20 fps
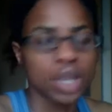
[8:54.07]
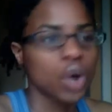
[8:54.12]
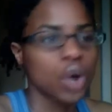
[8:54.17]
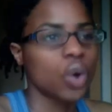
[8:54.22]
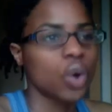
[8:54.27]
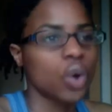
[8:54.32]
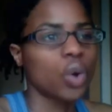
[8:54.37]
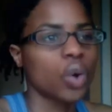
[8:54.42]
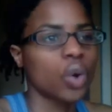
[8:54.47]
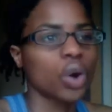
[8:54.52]

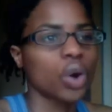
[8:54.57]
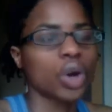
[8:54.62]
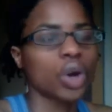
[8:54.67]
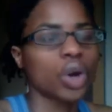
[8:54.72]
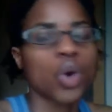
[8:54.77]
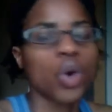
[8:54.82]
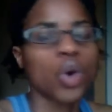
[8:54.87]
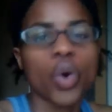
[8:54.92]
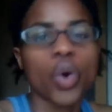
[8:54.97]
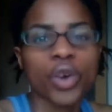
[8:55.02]
or
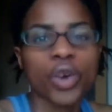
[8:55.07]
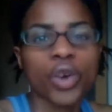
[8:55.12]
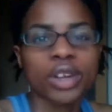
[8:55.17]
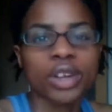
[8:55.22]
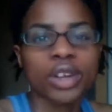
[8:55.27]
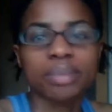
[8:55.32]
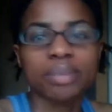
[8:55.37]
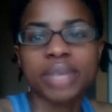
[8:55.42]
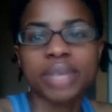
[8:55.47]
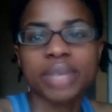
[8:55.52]
cored
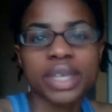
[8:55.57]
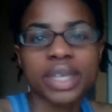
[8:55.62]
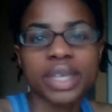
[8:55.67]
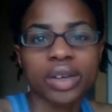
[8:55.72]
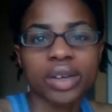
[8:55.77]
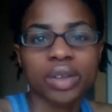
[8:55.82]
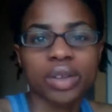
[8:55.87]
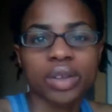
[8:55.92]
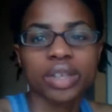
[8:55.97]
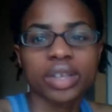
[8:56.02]
and
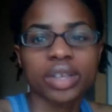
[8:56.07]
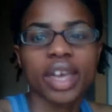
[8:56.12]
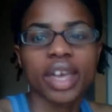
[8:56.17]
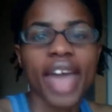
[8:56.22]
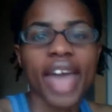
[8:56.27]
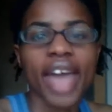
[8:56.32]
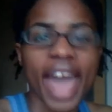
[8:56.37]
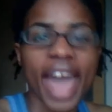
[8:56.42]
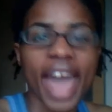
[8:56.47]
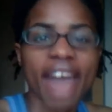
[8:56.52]
peeled,
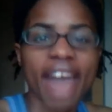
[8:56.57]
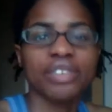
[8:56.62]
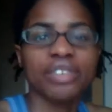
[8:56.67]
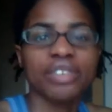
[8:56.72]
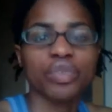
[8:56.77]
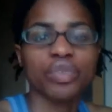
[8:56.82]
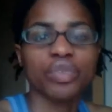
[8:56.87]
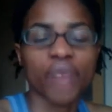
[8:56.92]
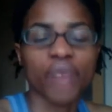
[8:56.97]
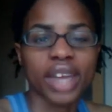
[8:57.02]
have it
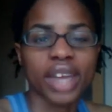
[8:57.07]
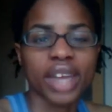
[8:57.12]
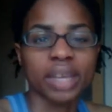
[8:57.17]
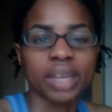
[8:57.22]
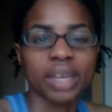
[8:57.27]
ready.